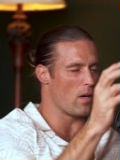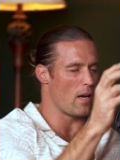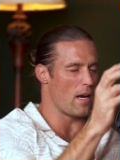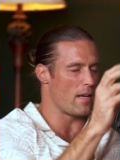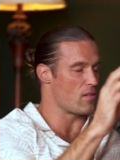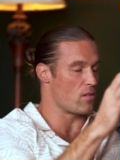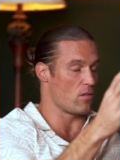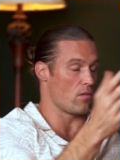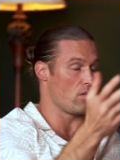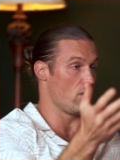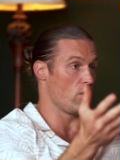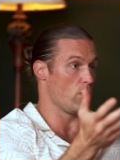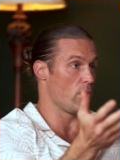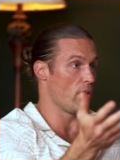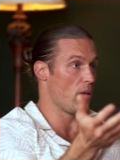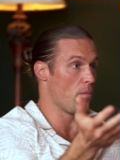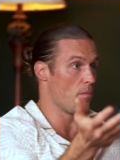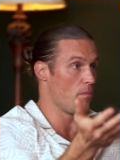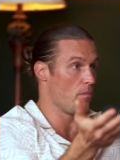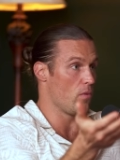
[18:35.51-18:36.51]
I still don't know where
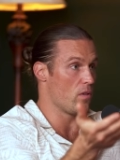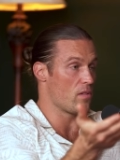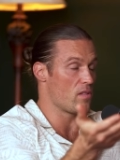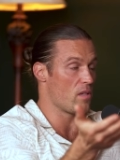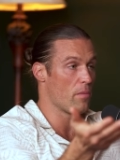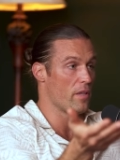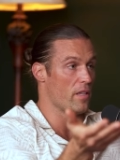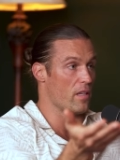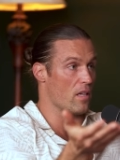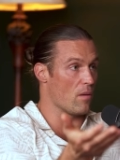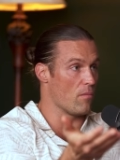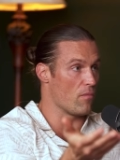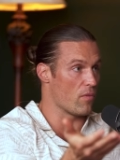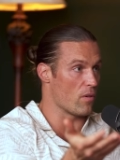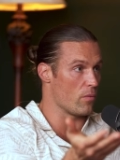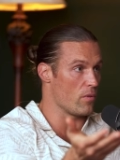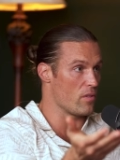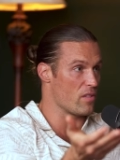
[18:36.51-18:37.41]
that, what does that money come from?